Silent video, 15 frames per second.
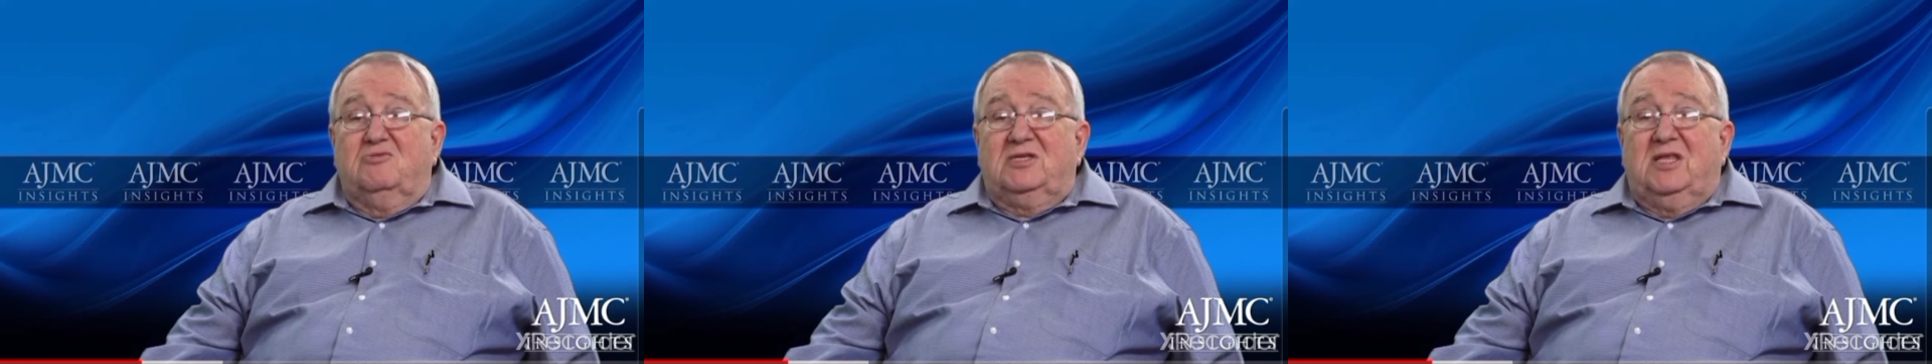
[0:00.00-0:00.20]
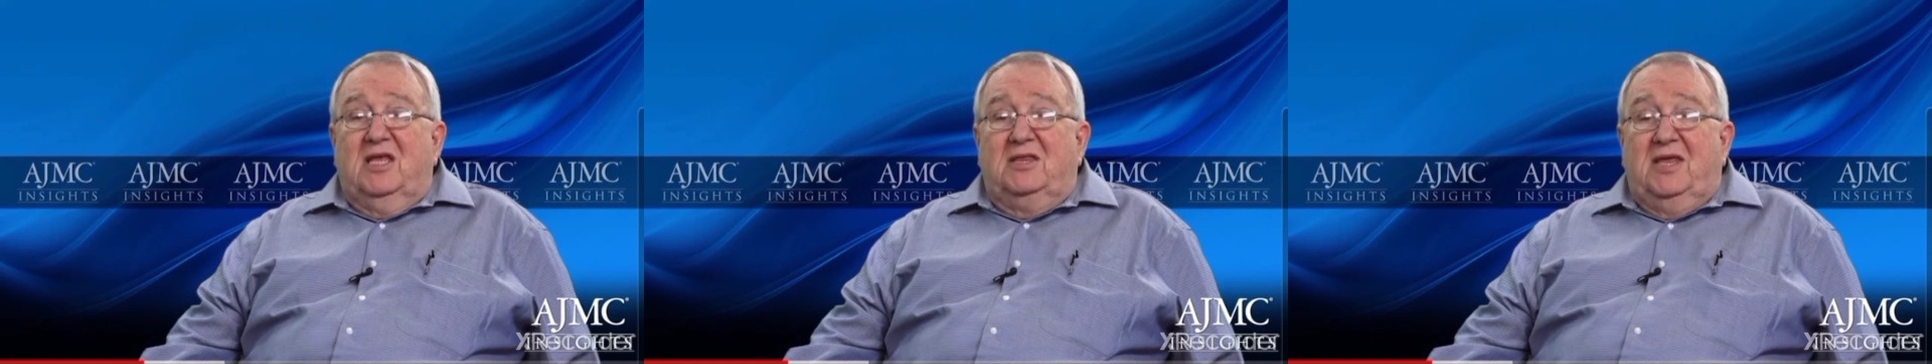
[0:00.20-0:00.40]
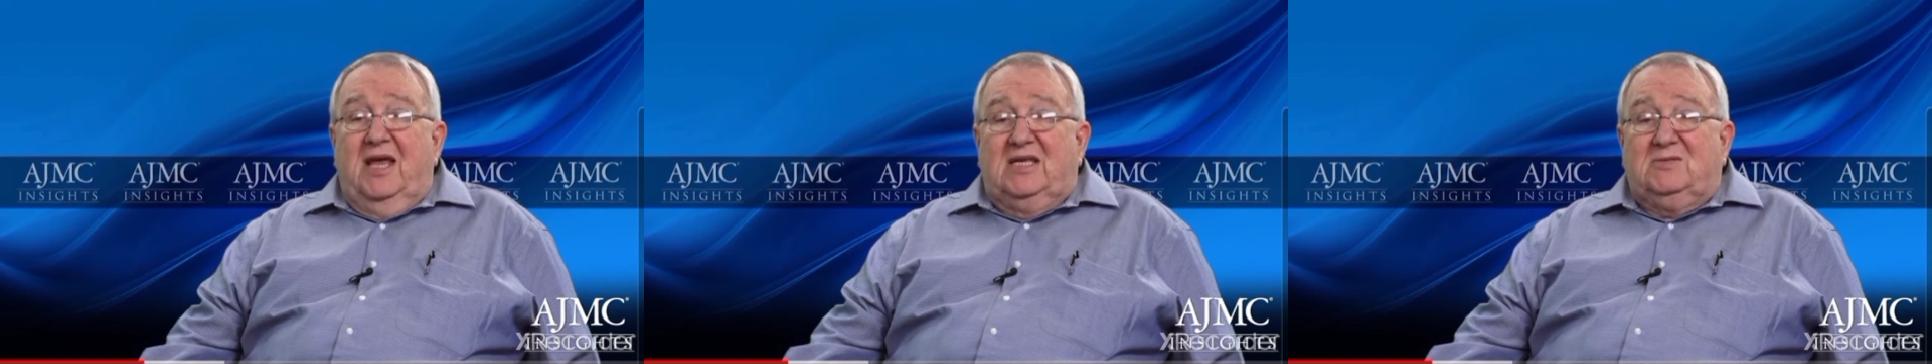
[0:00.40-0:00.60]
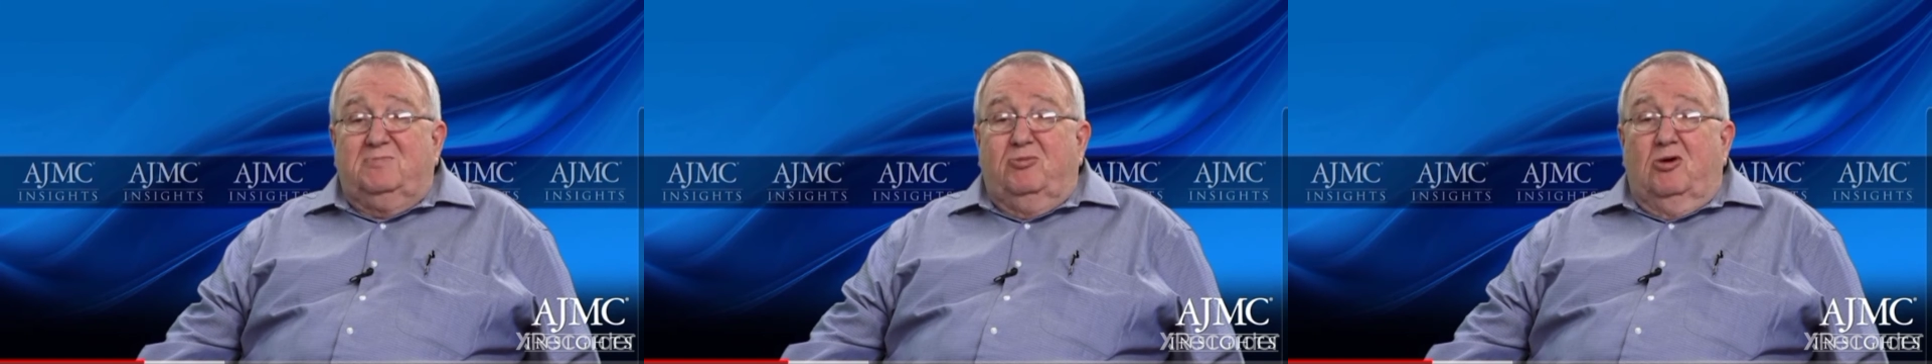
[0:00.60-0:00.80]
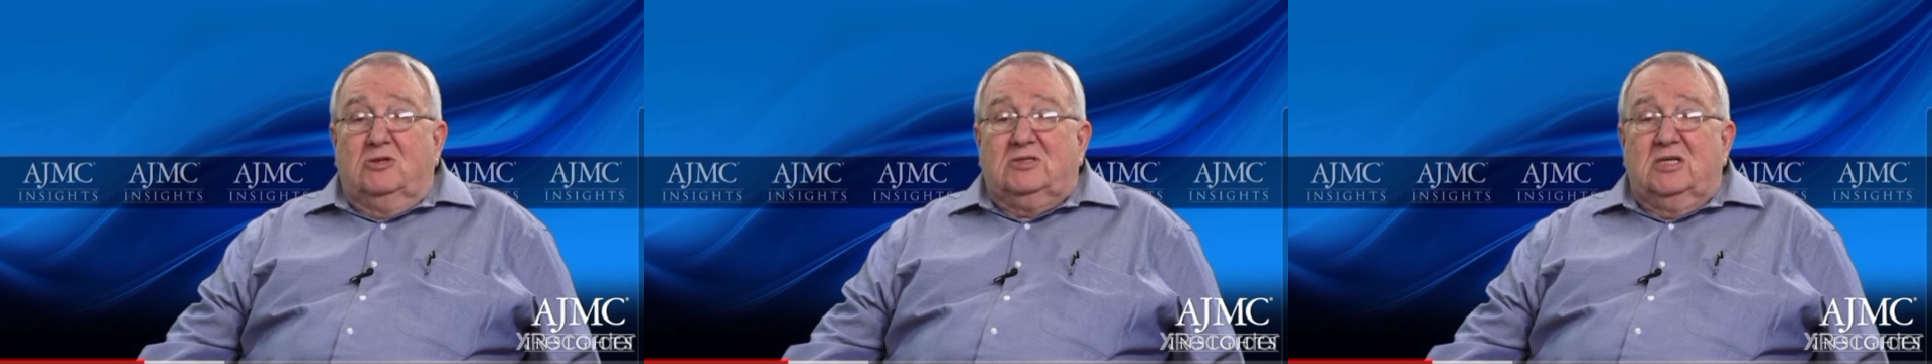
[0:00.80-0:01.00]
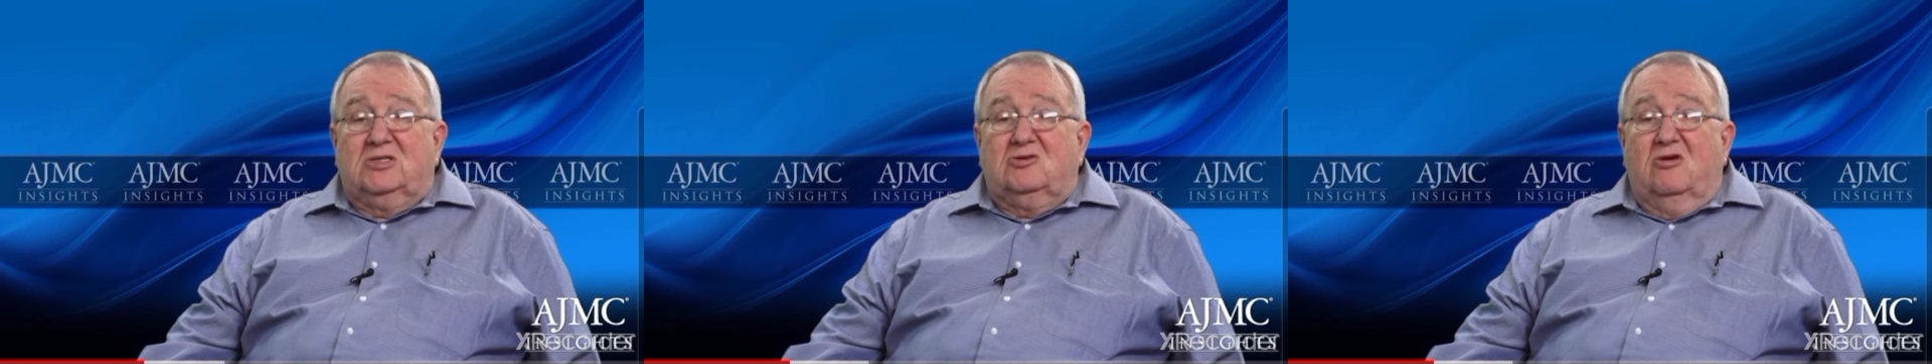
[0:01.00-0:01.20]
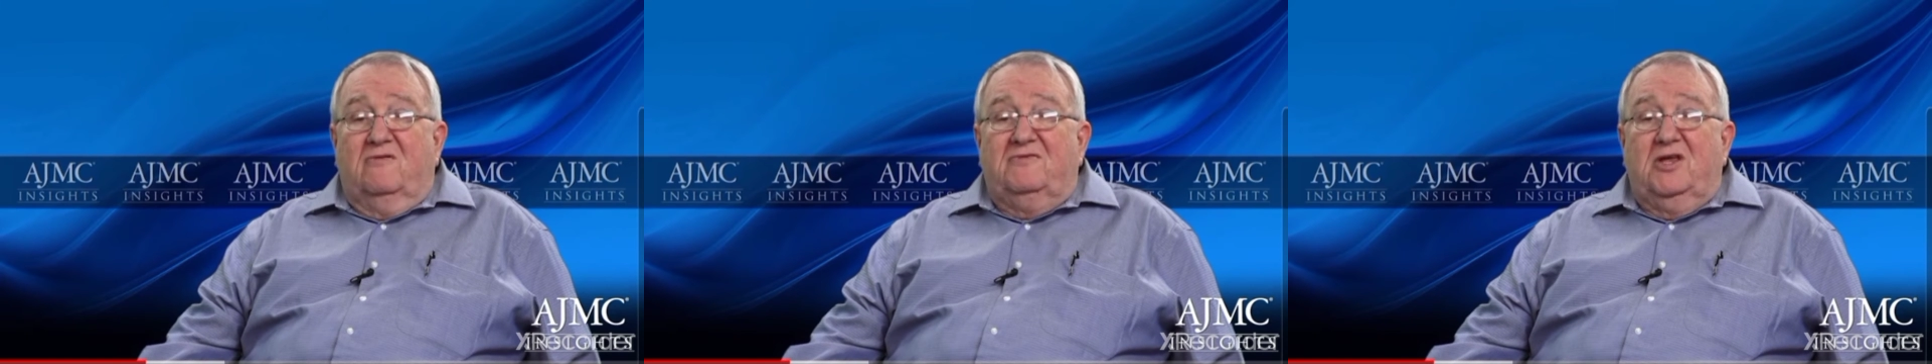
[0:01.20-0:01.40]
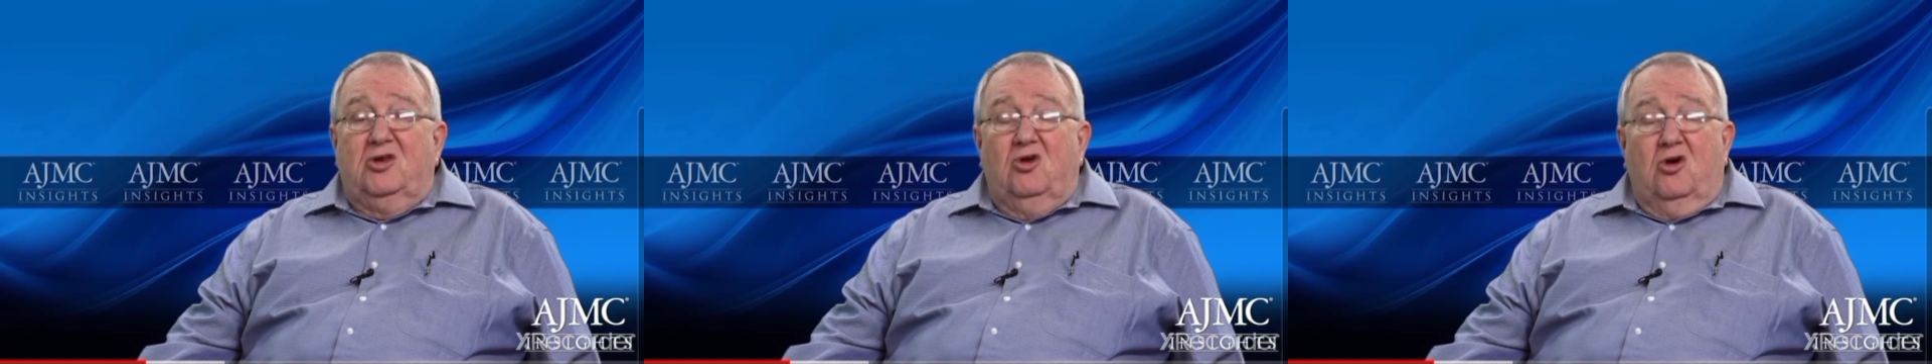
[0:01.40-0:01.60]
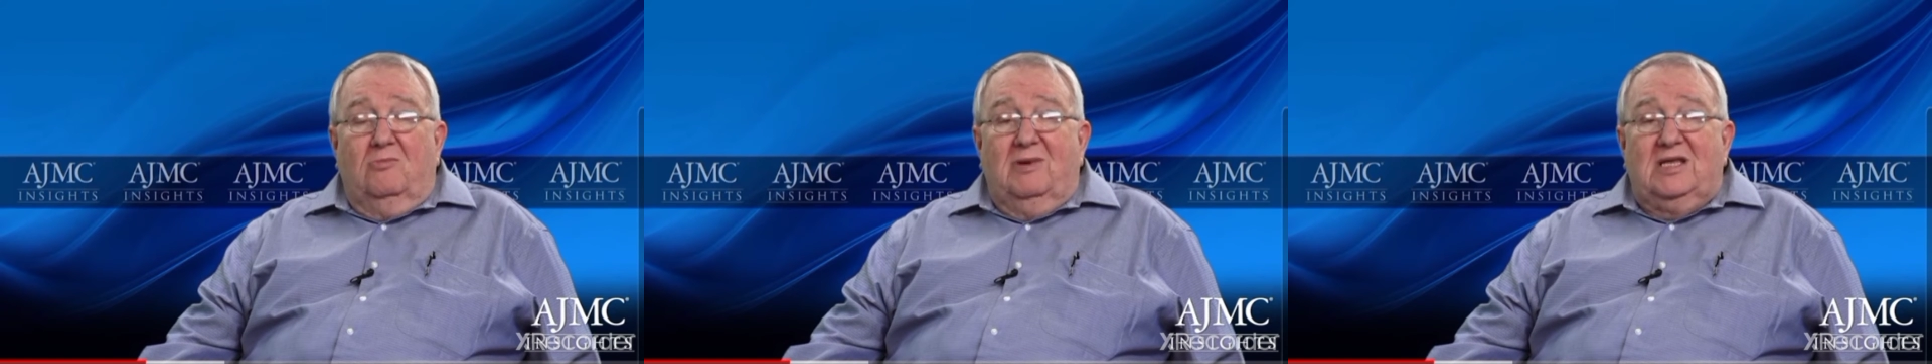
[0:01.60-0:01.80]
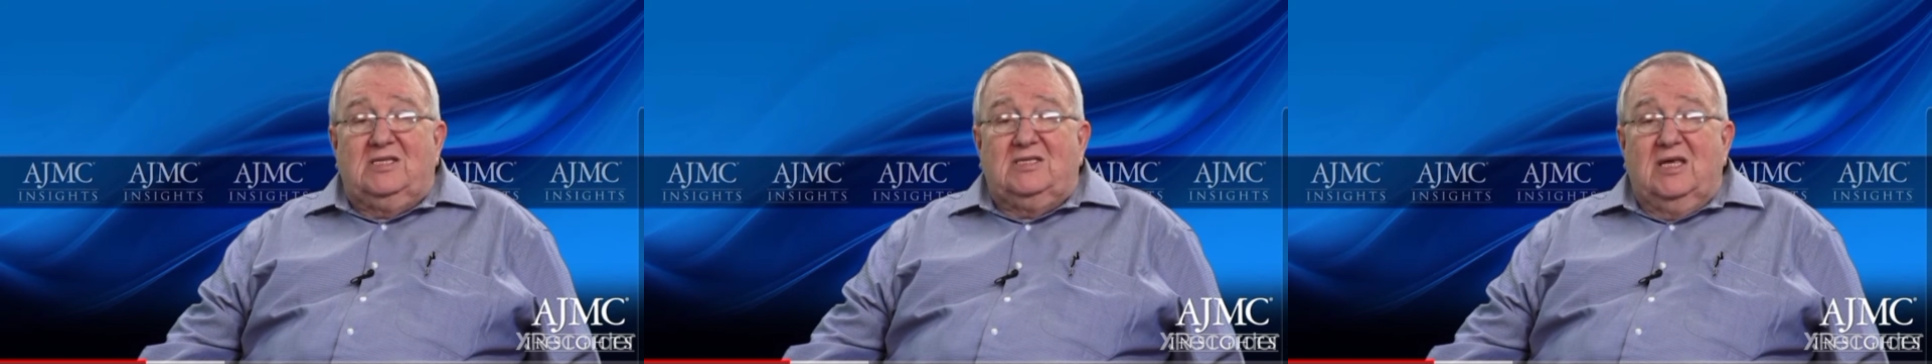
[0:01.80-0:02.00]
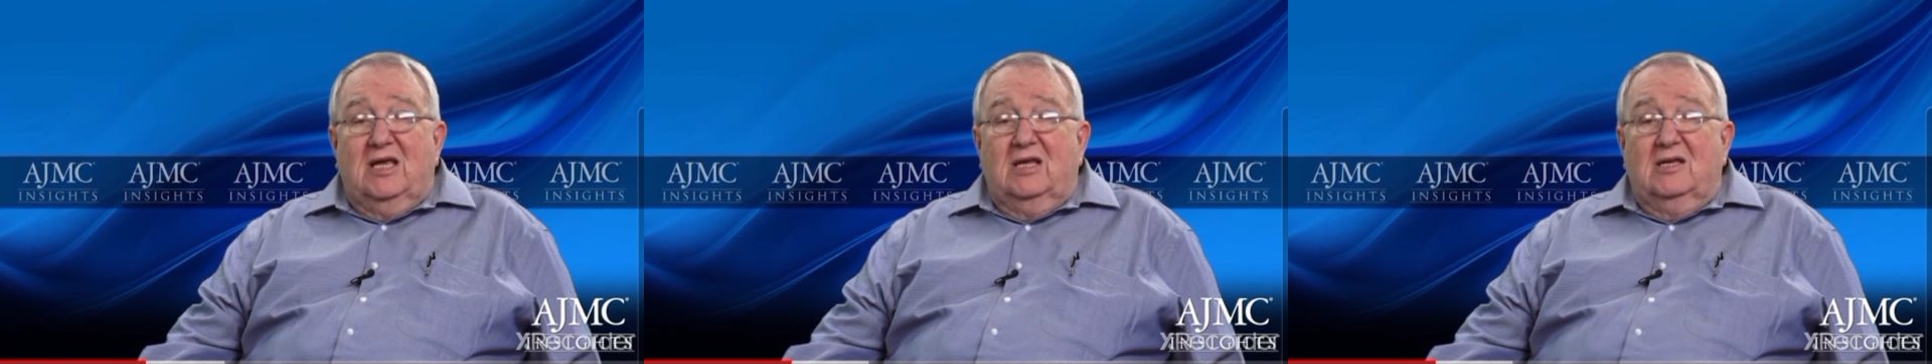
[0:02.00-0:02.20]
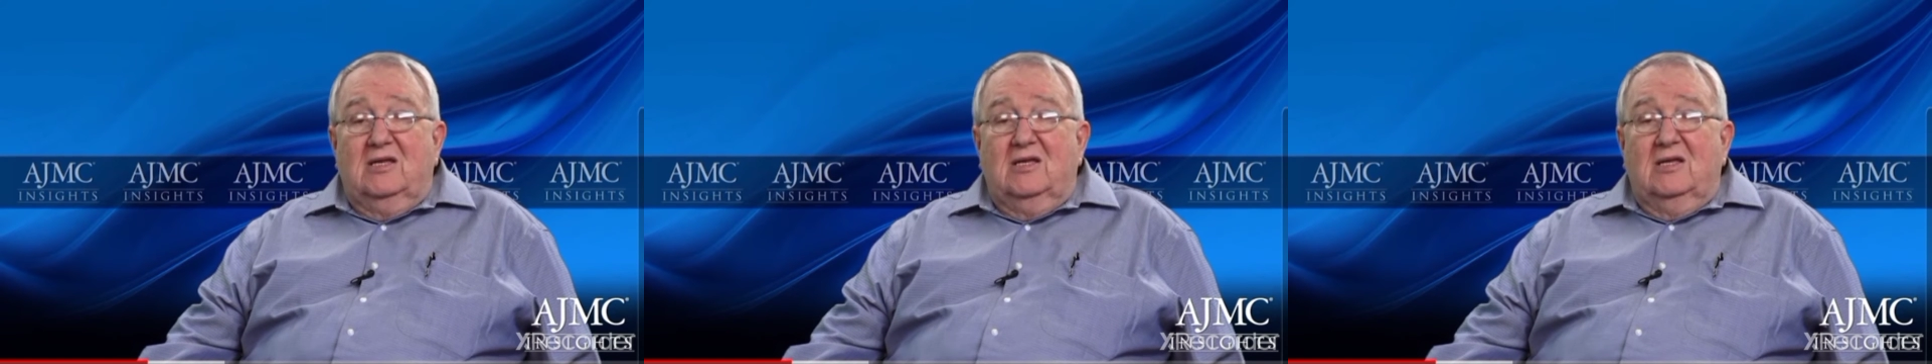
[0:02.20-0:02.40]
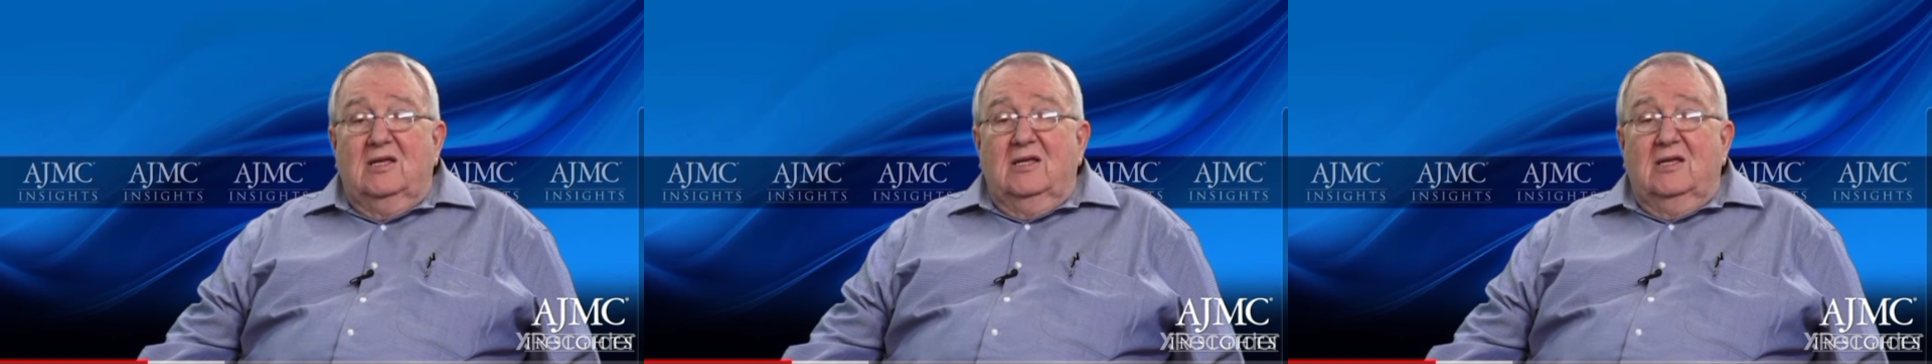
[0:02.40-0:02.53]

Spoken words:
with the death process of the normal cell,